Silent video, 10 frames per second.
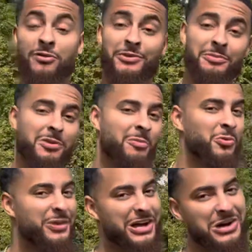for the
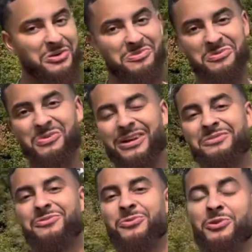moment we all been waiting
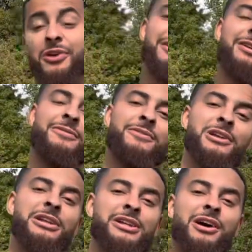for, the unveiling